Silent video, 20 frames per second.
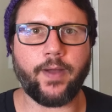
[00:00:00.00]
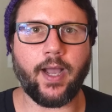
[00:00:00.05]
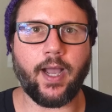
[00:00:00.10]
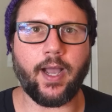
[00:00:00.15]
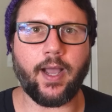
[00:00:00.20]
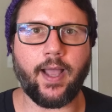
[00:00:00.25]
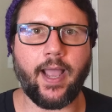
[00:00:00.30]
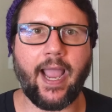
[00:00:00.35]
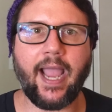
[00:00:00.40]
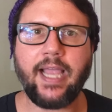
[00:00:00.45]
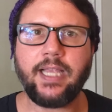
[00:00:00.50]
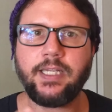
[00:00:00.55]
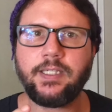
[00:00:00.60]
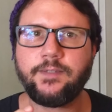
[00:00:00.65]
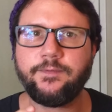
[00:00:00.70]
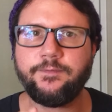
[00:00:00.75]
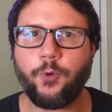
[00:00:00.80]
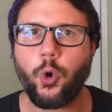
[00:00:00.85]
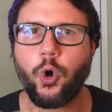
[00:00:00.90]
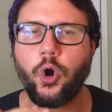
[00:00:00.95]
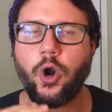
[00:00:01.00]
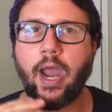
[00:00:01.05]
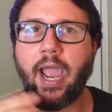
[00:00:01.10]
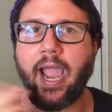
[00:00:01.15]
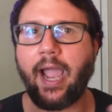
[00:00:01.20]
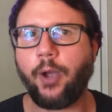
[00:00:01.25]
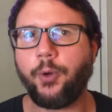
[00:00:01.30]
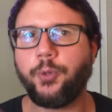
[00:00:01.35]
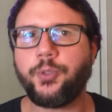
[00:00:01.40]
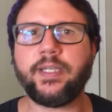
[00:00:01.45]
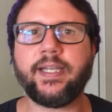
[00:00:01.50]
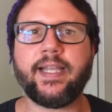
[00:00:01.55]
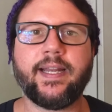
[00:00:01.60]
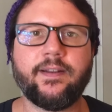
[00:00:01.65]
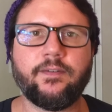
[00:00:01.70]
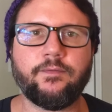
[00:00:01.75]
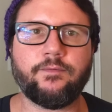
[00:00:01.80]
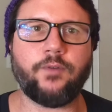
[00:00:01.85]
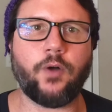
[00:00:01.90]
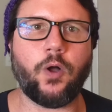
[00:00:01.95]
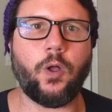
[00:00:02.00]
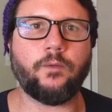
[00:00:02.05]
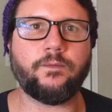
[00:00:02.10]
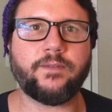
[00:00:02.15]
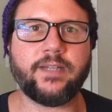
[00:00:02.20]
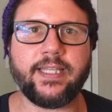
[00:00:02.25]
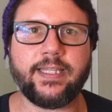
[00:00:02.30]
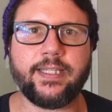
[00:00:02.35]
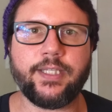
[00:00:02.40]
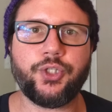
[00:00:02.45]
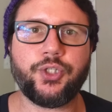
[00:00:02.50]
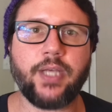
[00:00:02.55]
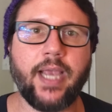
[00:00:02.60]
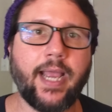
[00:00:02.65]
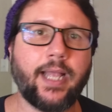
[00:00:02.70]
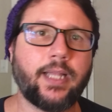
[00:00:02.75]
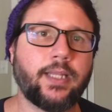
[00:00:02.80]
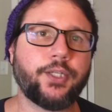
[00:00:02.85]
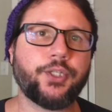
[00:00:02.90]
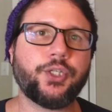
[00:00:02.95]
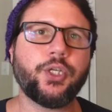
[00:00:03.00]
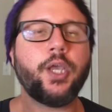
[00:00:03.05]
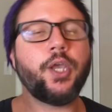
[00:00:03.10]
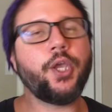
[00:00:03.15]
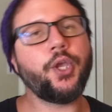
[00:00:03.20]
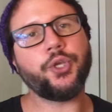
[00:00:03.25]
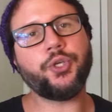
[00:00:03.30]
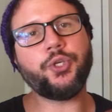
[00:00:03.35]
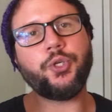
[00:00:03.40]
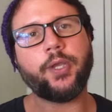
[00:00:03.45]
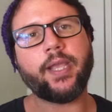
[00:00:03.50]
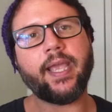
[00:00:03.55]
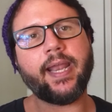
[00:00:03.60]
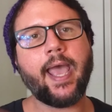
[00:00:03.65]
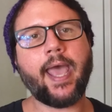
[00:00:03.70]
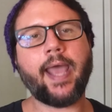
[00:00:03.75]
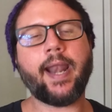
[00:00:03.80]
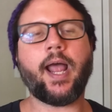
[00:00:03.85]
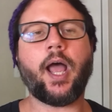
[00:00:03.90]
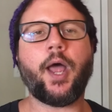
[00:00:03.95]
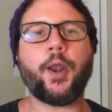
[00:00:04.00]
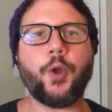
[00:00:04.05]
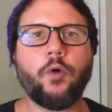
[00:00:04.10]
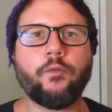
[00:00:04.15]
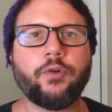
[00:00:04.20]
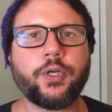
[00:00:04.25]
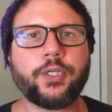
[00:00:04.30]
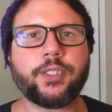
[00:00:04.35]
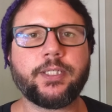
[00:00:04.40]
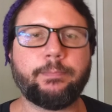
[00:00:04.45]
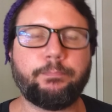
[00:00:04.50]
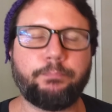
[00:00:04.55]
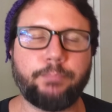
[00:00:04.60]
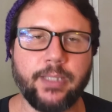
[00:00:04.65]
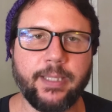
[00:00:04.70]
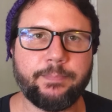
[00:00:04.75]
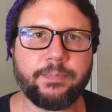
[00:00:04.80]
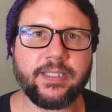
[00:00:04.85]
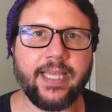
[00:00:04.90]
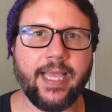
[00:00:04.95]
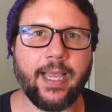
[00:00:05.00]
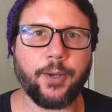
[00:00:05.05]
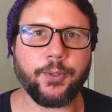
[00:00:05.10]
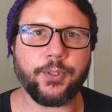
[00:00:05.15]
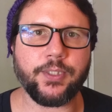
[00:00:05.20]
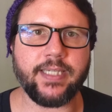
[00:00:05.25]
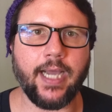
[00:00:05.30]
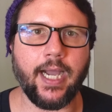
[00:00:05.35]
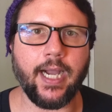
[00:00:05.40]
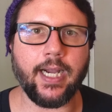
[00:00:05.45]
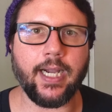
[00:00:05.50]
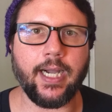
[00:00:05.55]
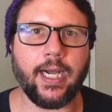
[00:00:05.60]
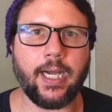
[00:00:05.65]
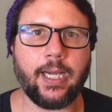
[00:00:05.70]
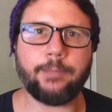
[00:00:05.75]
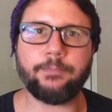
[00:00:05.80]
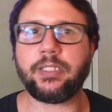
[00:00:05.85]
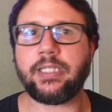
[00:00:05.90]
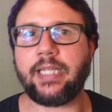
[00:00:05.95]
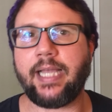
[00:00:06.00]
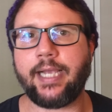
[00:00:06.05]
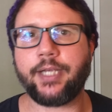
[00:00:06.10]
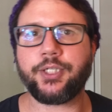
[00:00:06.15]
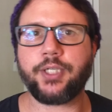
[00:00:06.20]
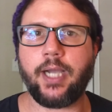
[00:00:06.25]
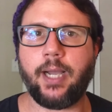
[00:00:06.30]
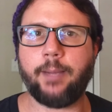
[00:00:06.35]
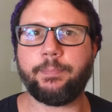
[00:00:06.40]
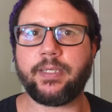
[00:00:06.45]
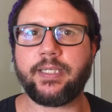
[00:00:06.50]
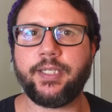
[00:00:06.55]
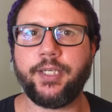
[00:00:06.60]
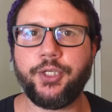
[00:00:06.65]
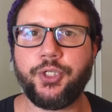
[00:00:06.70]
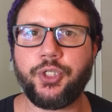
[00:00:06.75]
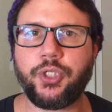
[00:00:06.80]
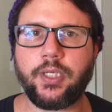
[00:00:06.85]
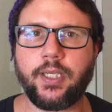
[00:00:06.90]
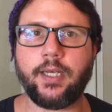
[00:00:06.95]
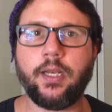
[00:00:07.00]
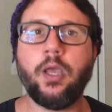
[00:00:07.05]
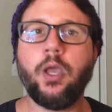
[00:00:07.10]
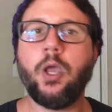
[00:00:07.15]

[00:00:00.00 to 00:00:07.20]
As for how to get involved in this challenge, you can head on over to blipsounds.com/competition,